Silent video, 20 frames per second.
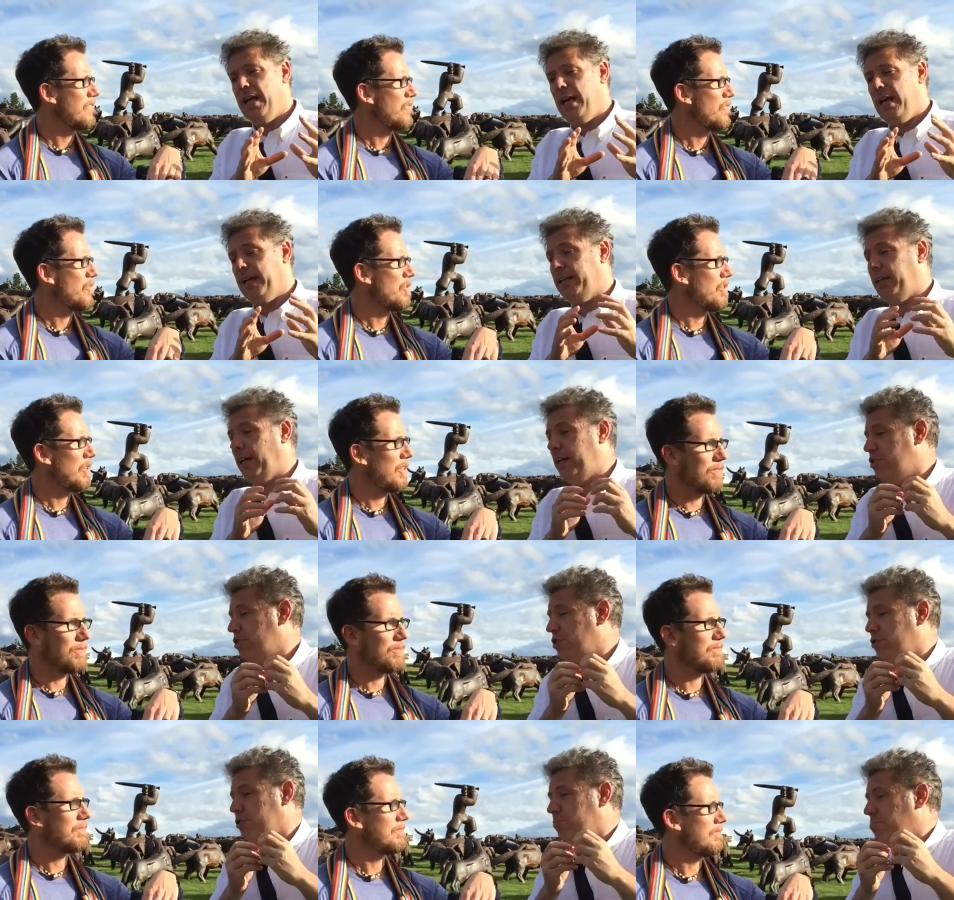Speaker 1: and I
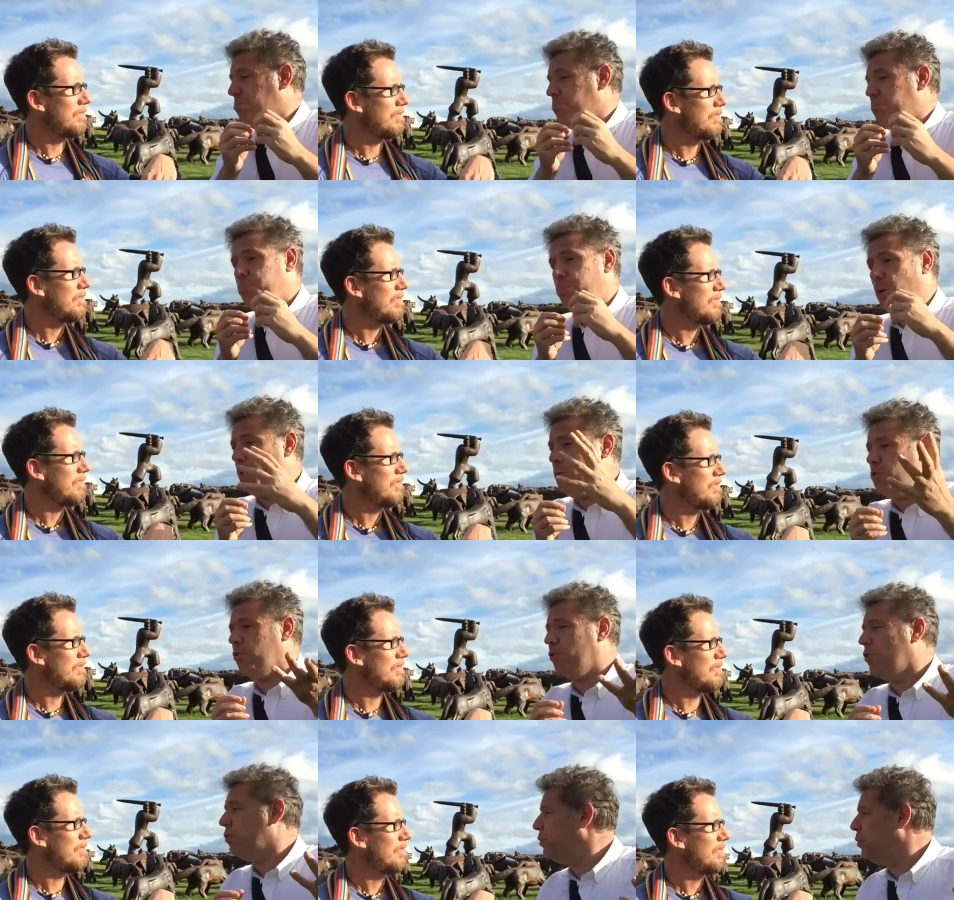
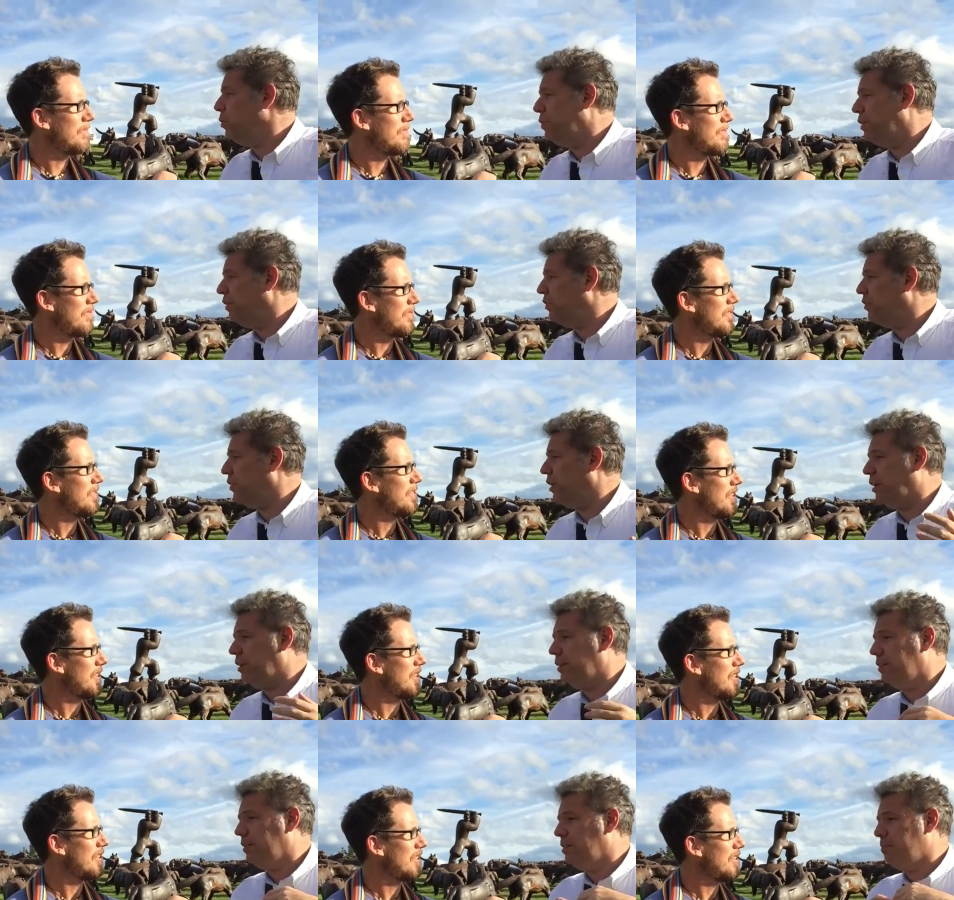posted a few things there
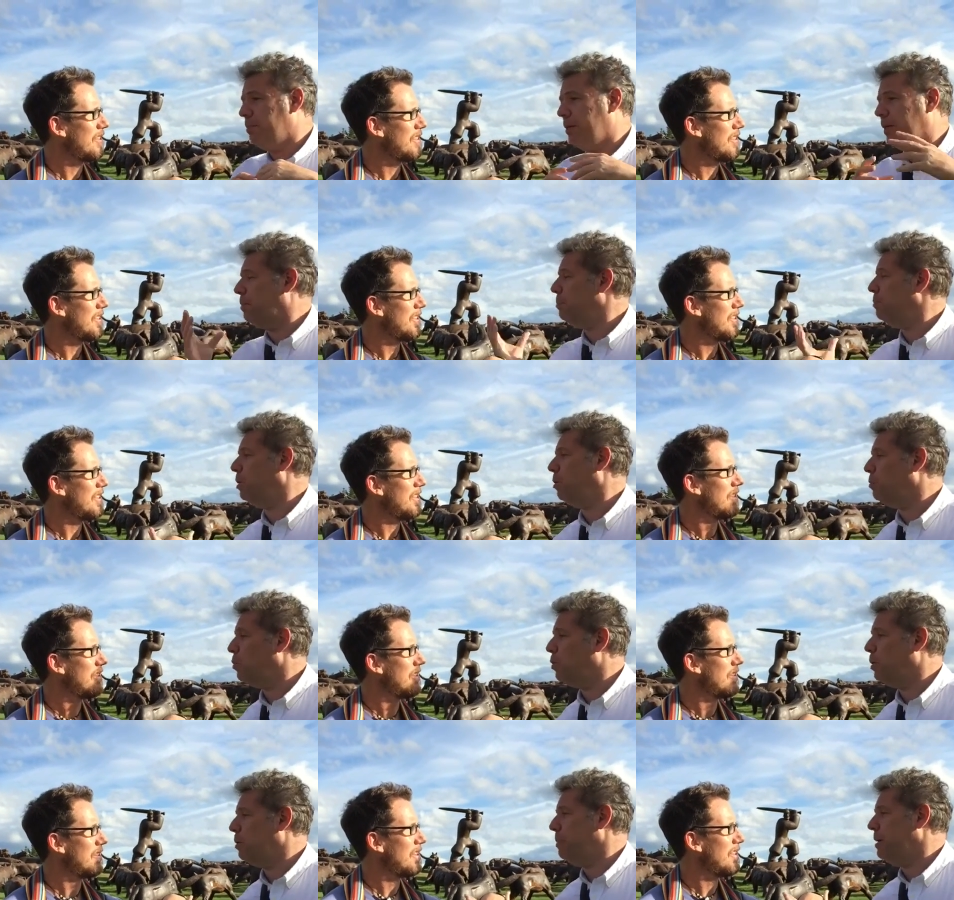and became
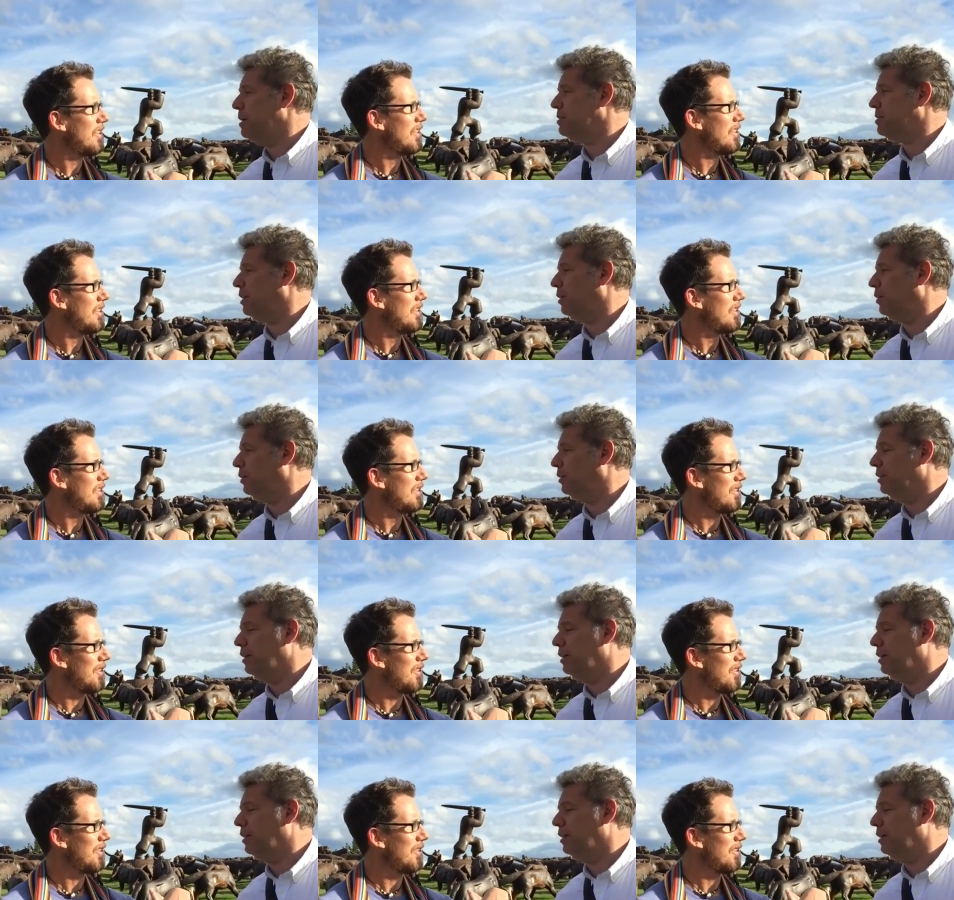#1 bestseller.